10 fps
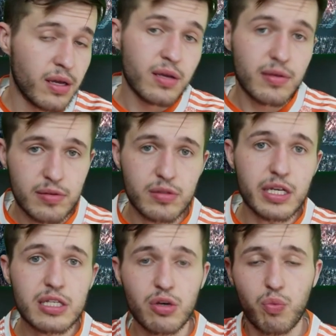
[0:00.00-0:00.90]
lead
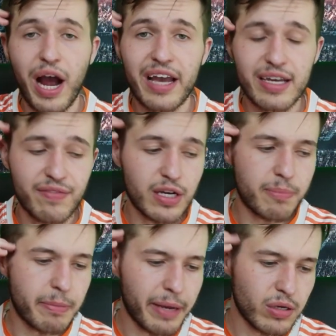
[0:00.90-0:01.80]
to Raya giving up the
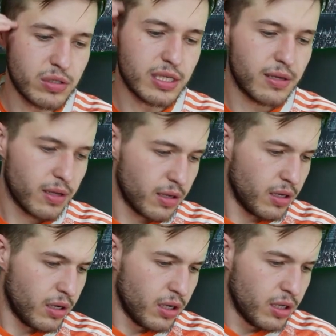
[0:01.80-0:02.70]
penalty,
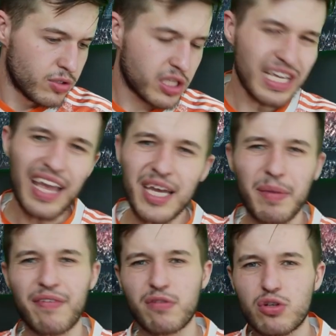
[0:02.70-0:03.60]
to yank him
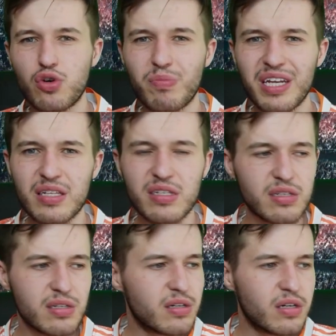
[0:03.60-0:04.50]
after 2 minutes,
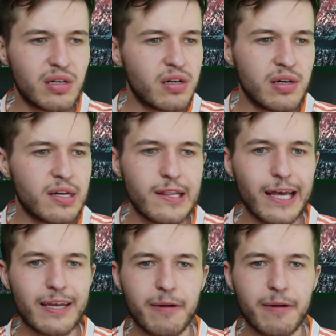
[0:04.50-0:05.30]
like,